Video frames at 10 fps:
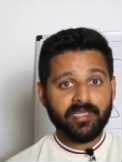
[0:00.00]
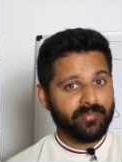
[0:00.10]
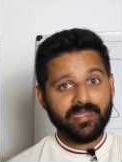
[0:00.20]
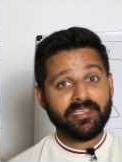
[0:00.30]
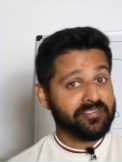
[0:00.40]

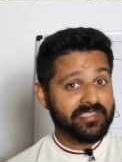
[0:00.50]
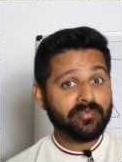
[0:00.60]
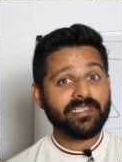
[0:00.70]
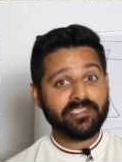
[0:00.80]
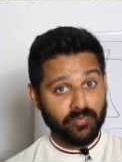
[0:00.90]
but then you
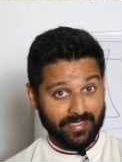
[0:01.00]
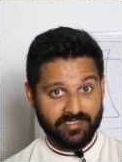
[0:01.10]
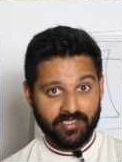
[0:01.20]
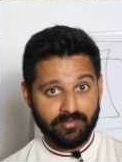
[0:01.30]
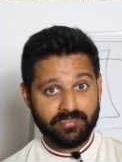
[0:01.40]
still need to
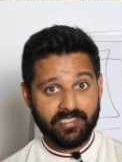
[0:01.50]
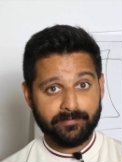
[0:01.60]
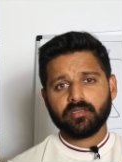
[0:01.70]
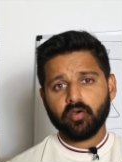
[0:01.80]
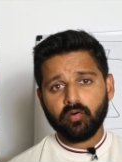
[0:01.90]
execute
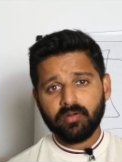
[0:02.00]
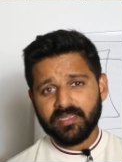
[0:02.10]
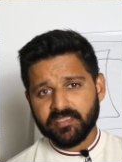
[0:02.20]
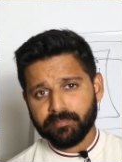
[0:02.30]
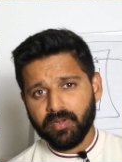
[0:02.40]
it. Call
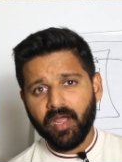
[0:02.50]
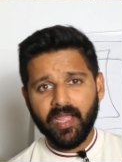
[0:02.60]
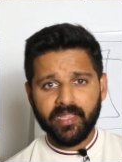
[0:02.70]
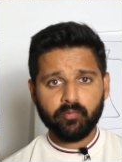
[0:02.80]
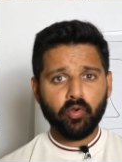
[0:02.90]
and
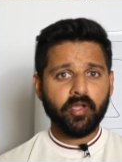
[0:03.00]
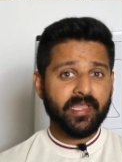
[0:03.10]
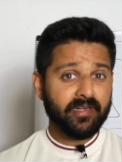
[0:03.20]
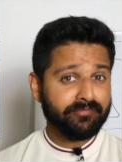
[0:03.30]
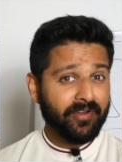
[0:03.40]
apply
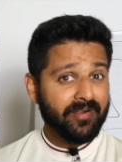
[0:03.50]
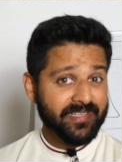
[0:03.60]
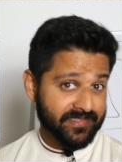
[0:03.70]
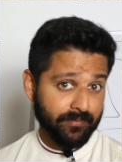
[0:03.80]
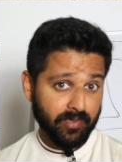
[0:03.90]
work in a very
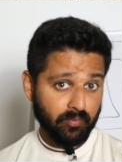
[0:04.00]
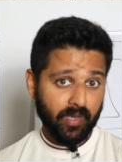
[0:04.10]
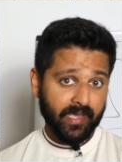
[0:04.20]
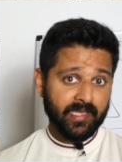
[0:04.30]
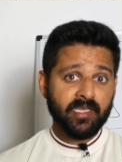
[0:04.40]
similar
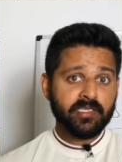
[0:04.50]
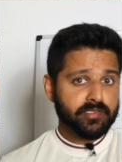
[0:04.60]
way.